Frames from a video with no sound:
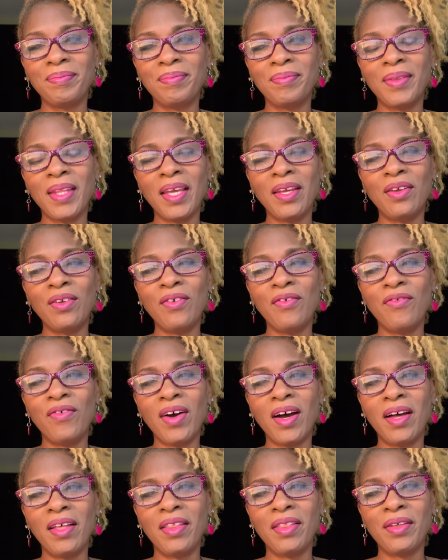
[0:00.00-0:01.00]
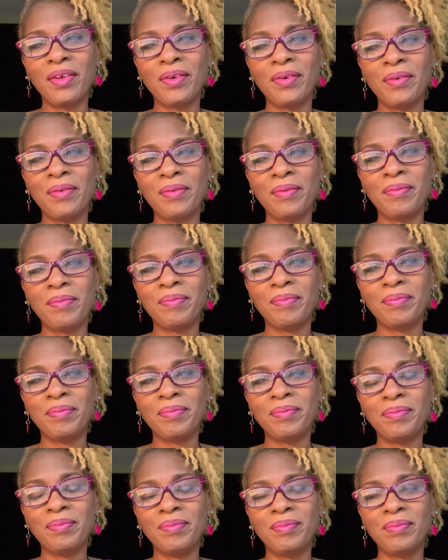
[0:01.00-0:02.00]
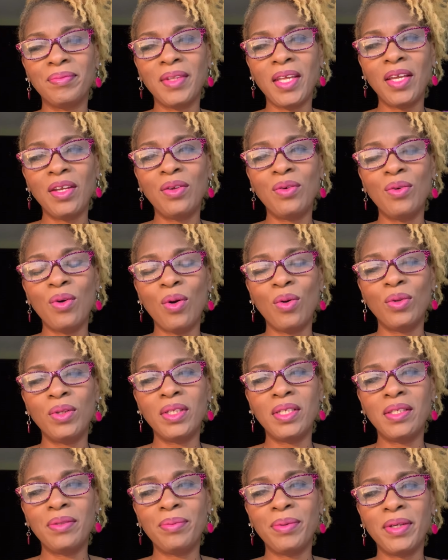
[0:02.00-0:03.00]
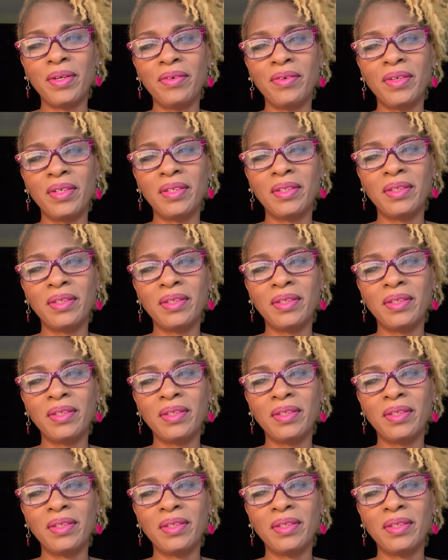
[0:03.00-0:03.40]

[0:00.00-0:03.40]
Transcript: Thank you, Father. Thank you, Holy Spirit.